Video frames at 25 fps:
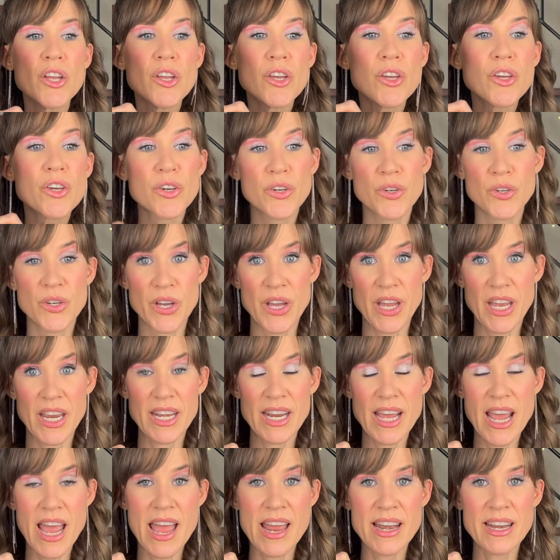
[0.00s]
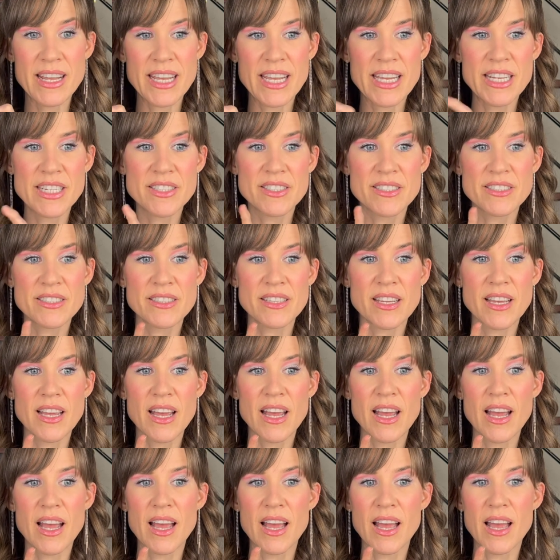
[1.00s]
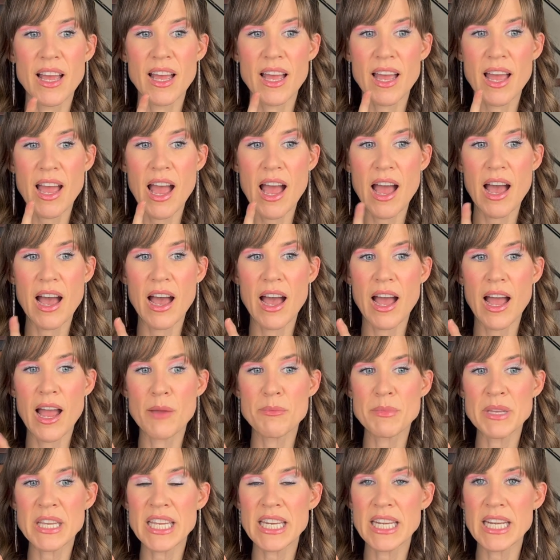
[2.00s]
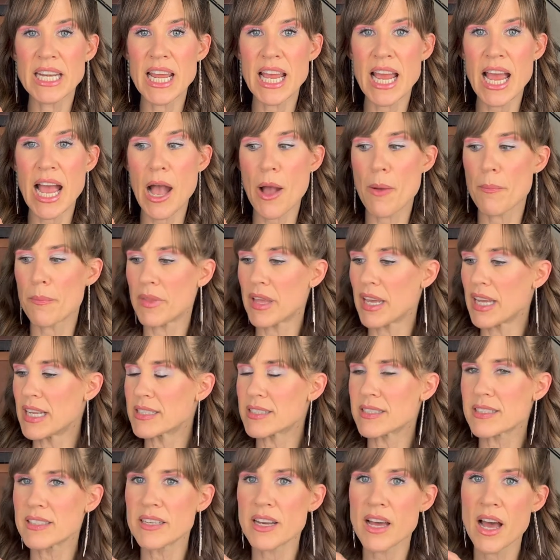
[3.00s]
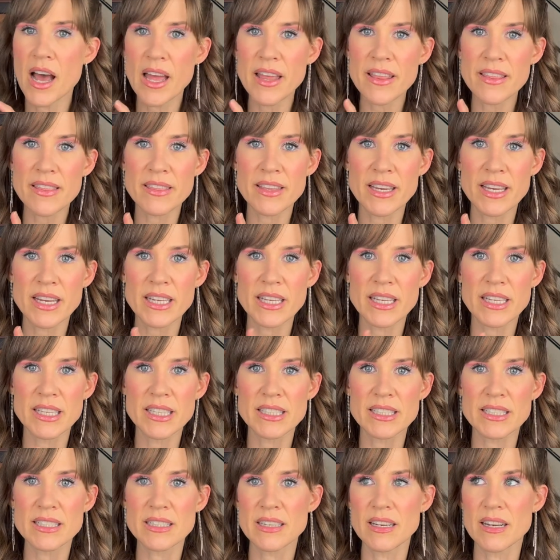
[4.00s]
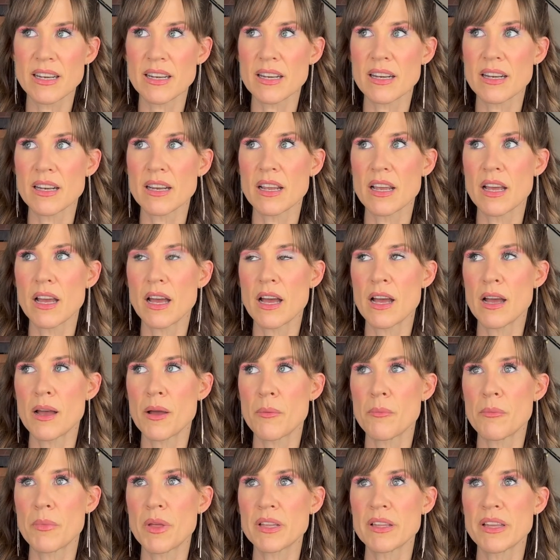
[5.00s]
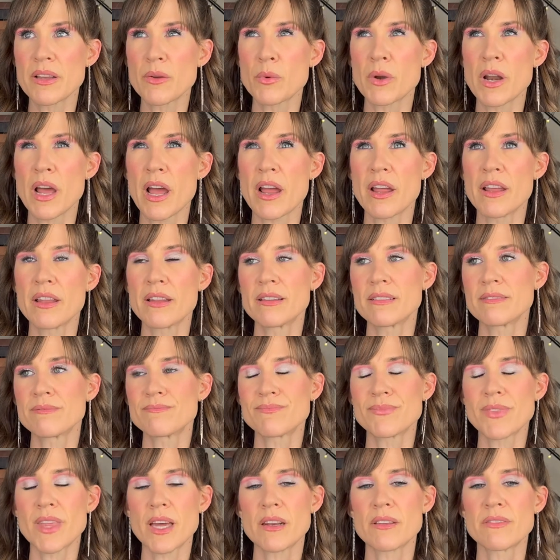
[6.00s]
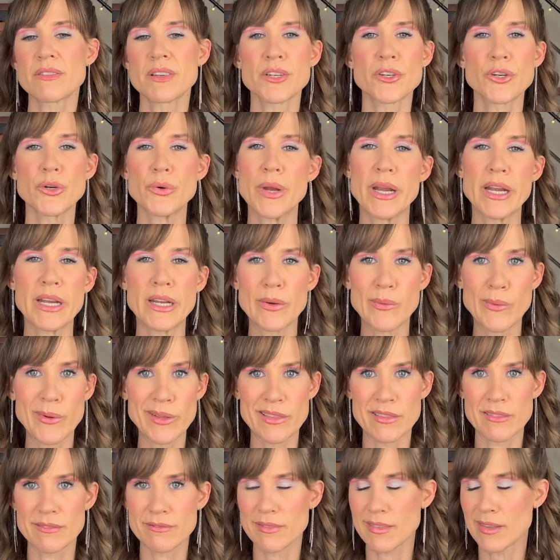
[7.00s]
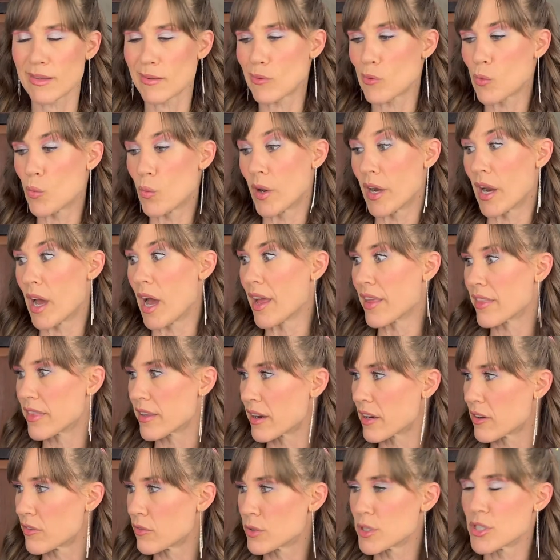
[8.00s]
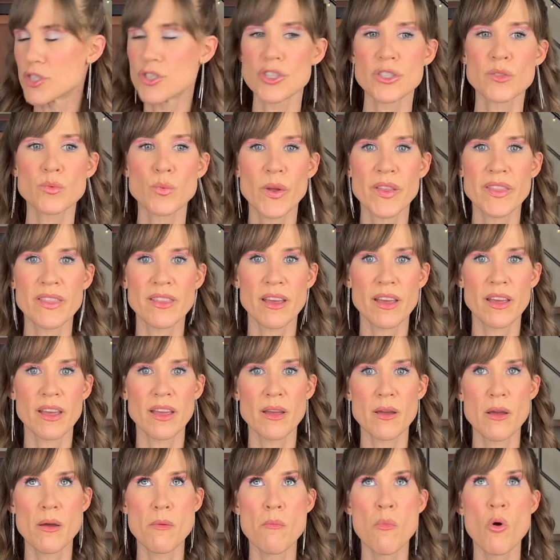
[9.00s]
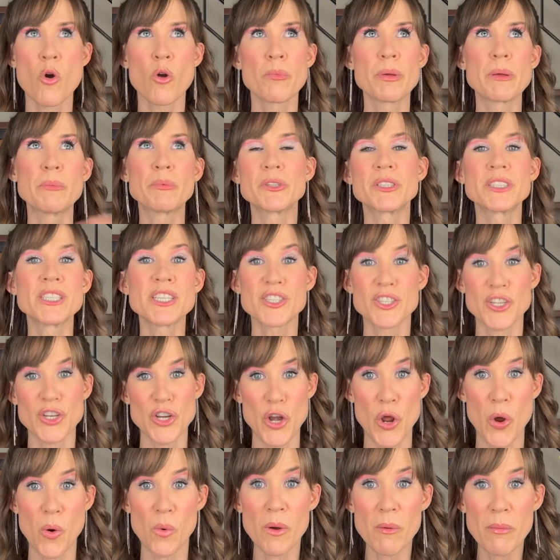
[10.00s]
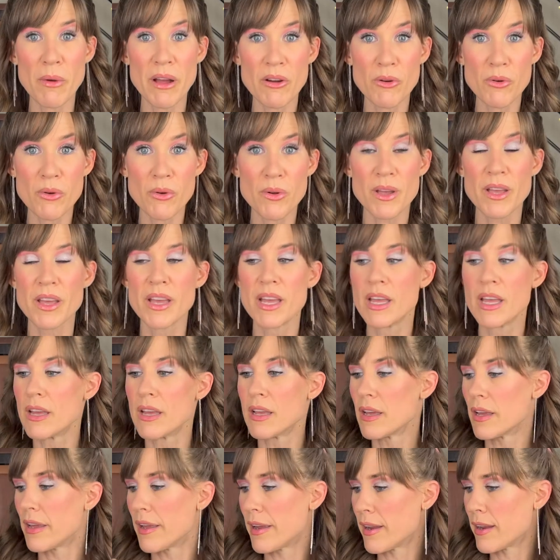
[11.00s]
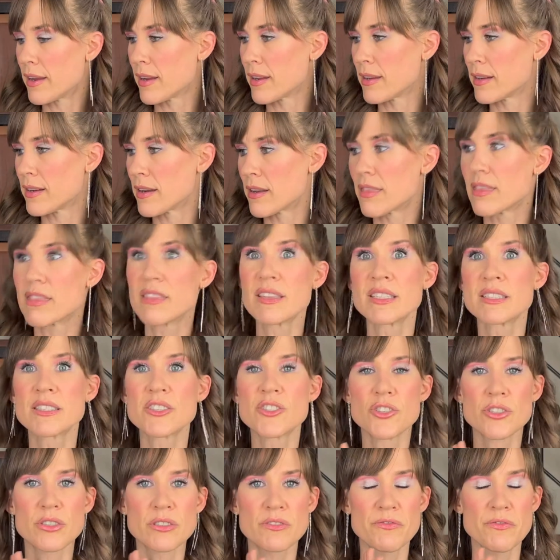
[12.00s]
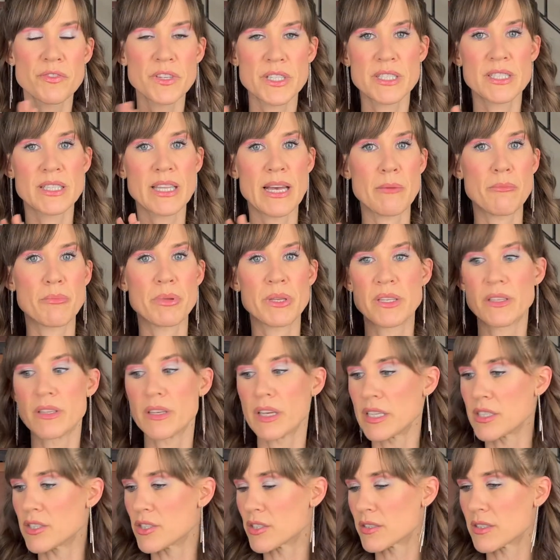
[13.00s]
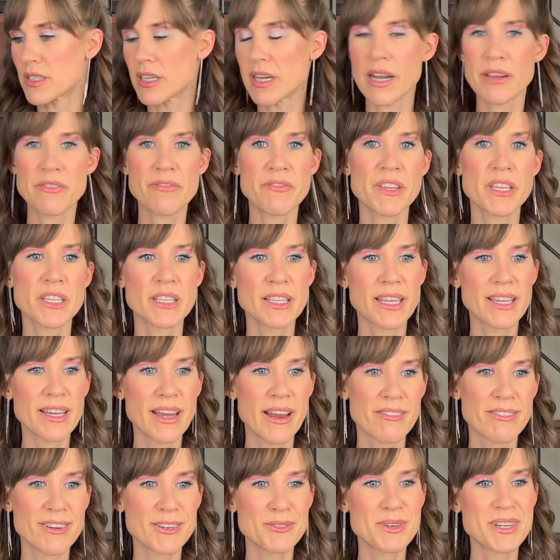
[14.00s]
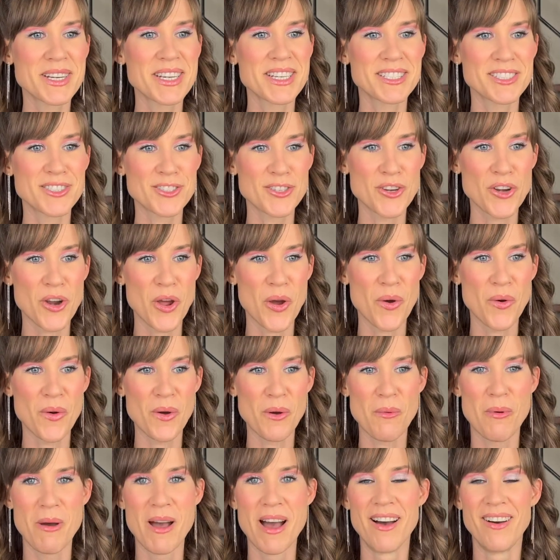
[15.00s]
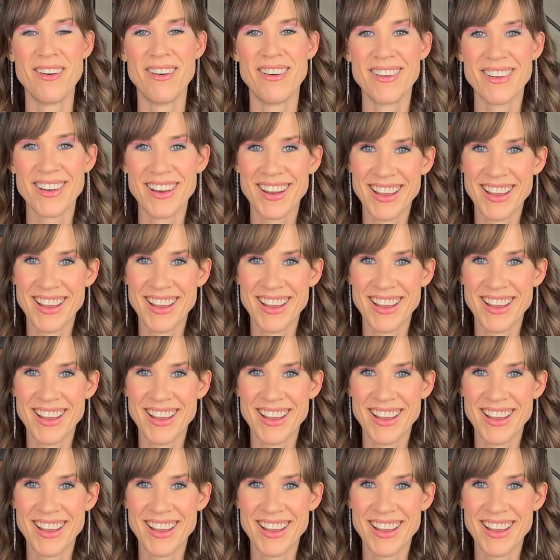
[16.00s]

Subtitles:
good. And it's, I mean, it's not that it, like when I thought of underrated, what I thought of was just one that more people need to know about. And this just fits that bill. I feel like everyone needs to know about